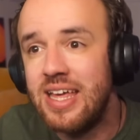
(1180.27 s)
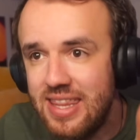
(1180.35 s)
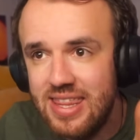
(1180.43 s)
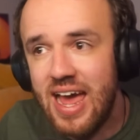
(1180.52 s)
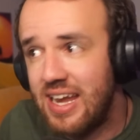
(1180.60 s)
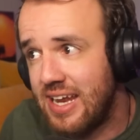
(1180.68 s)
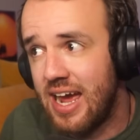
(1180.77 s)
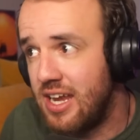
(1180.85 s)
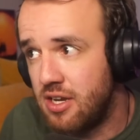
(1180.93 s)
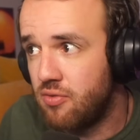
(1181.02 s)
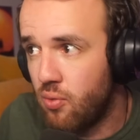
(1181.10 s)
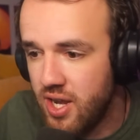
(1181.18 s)
that kind
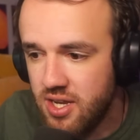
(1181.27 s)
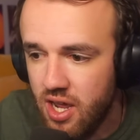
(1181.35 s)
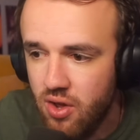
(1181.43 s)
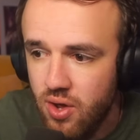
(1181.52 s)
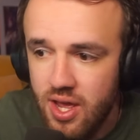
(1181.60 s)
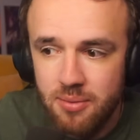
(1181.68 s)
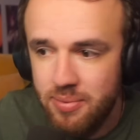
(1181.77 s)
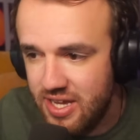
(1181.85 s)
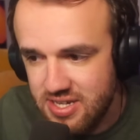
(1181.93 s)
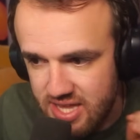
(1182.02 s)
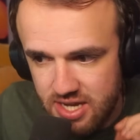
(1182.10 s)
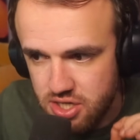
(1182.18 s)
of window
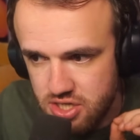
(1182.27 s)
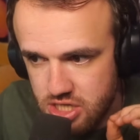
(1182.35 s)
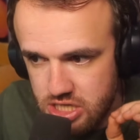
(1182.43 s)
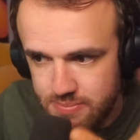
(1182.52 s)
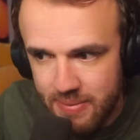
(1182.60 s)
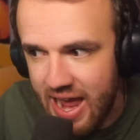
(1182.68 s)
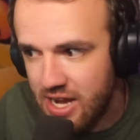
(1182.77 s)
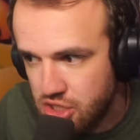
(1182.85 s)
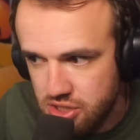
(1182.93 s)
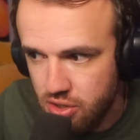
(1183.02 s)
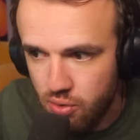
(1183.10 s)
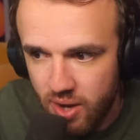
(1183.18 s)
because they just
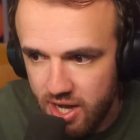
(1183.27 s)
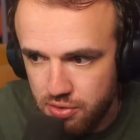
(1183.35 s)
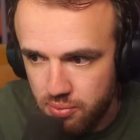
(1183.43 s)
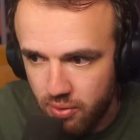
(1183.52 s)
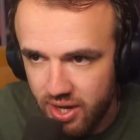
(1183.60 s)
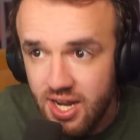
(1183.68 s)
smashed their way through it.